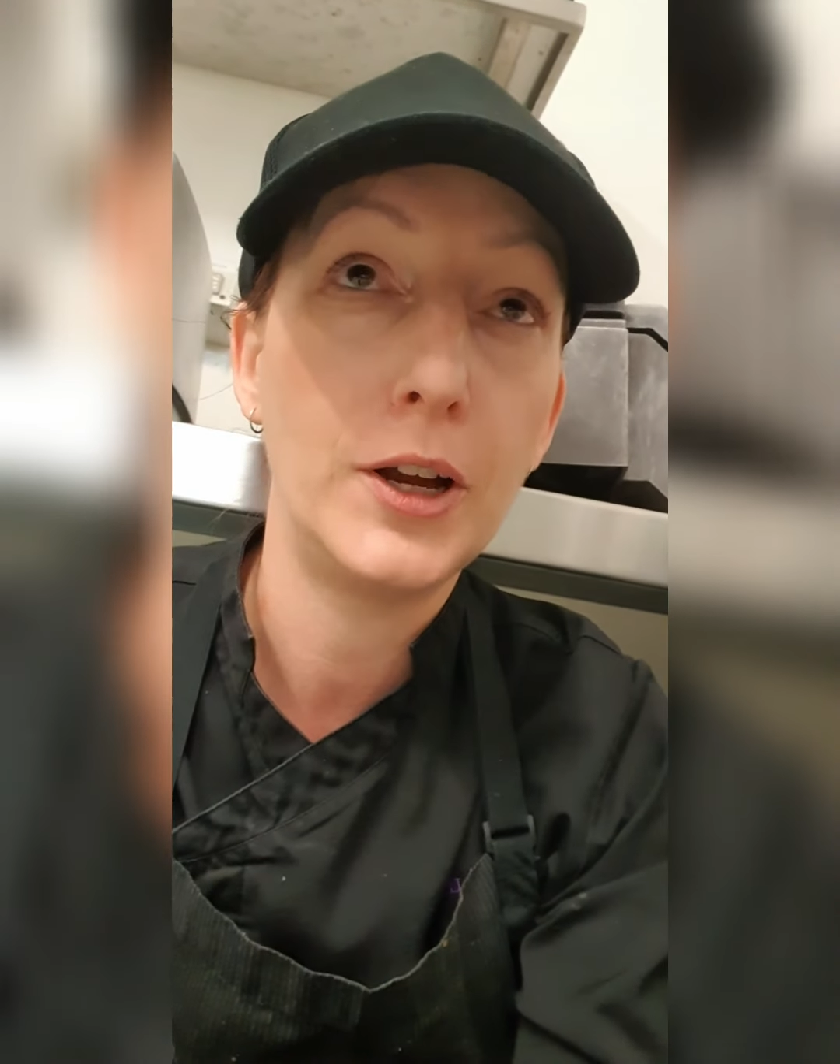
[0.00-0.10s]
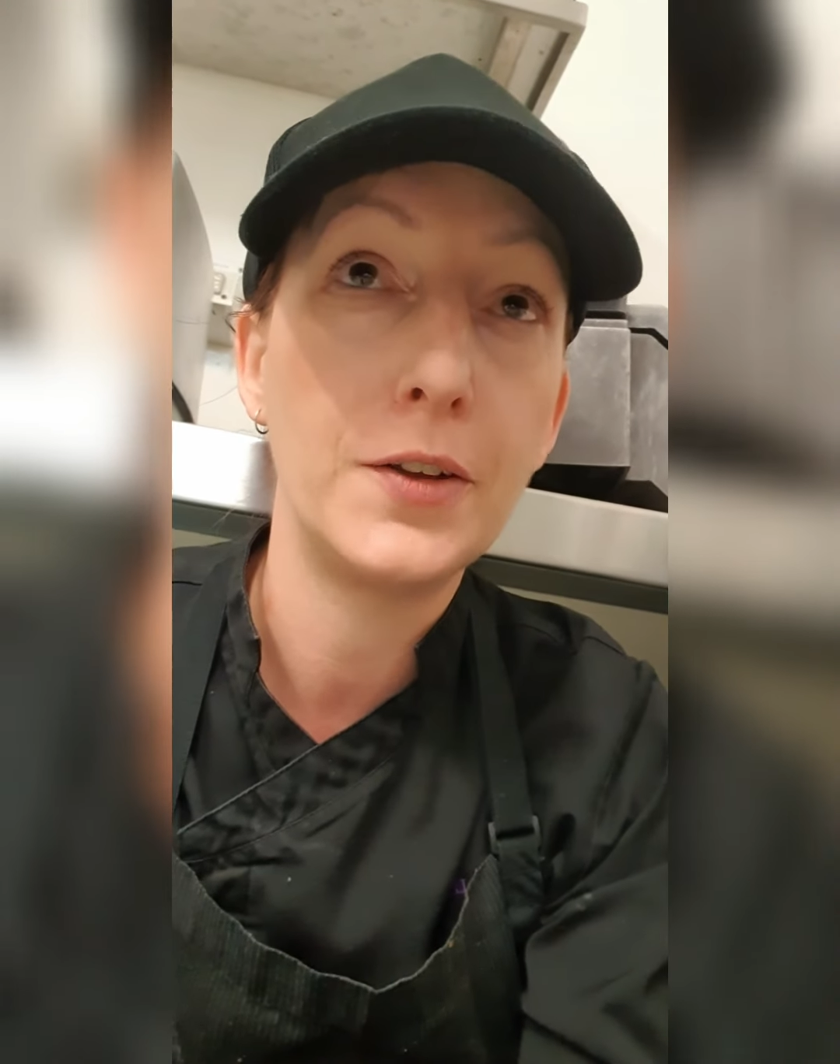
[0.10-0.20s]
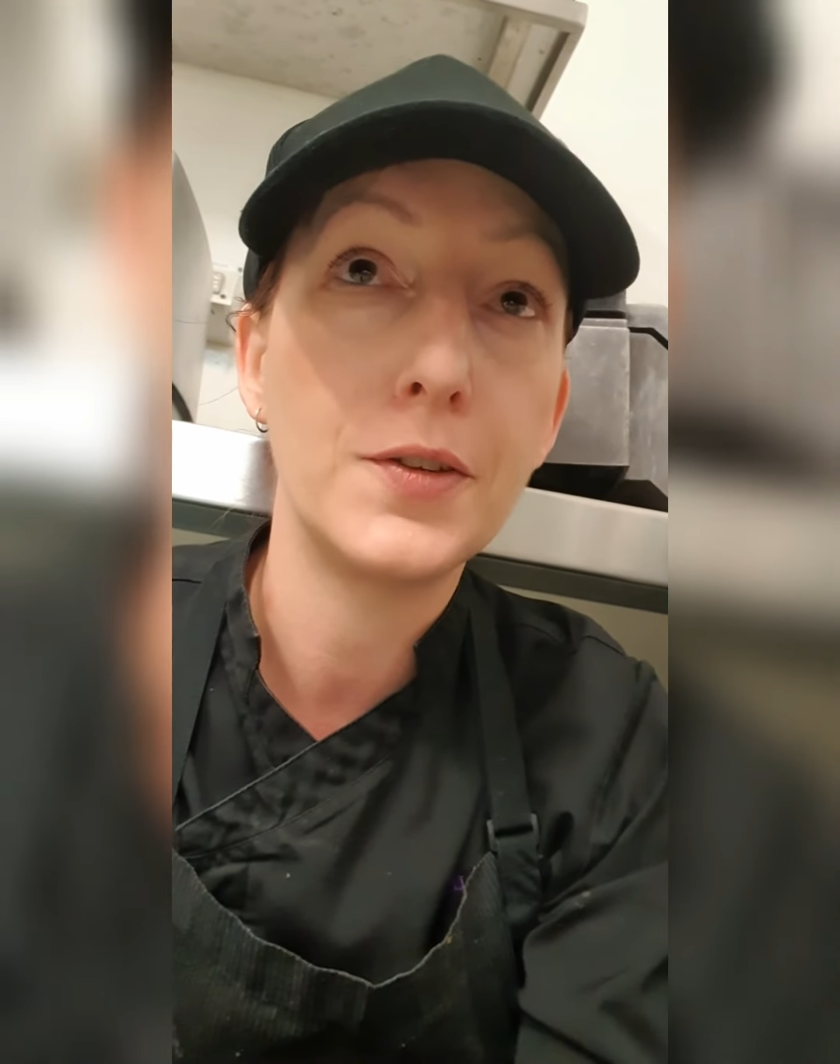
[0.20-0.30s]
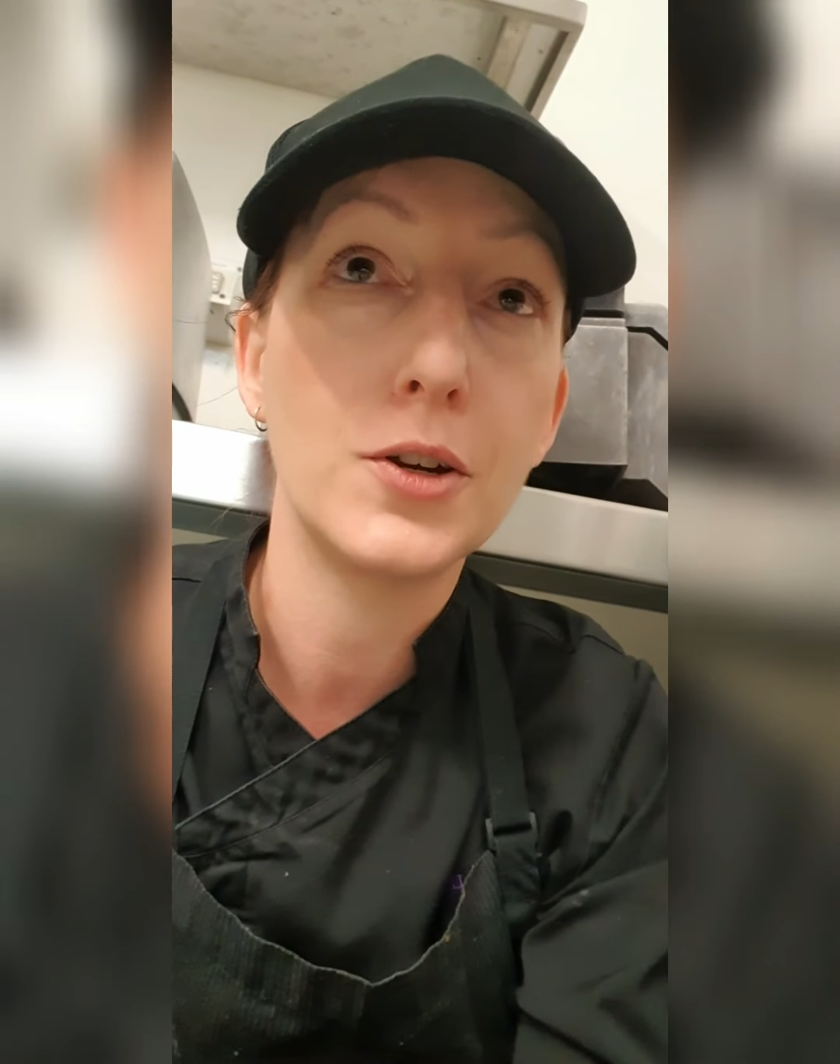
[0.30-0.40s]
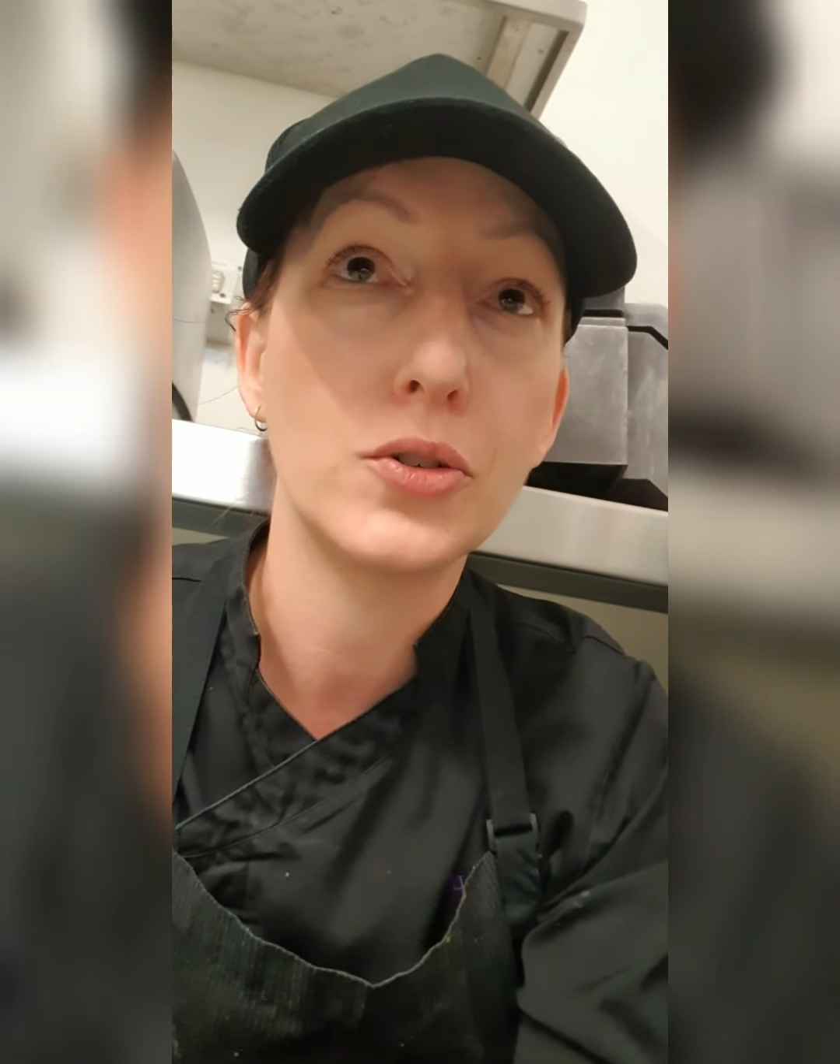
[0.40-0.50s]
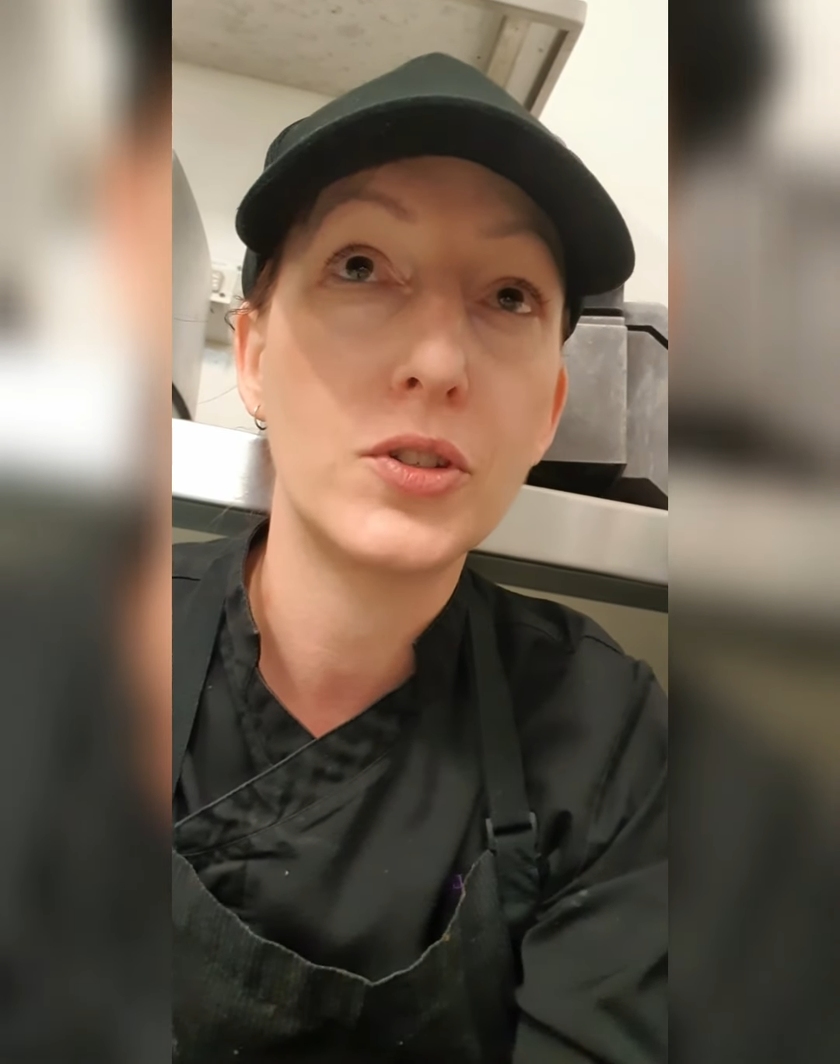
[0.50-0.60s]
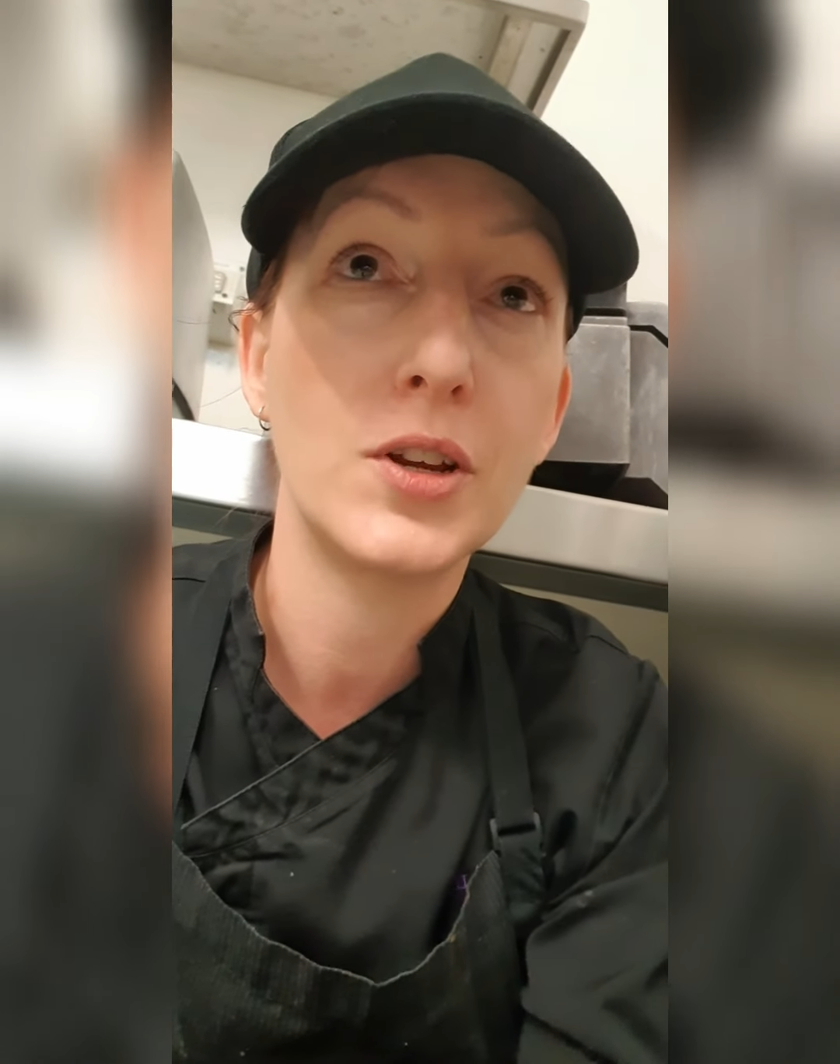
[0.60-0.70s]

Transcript: anything else.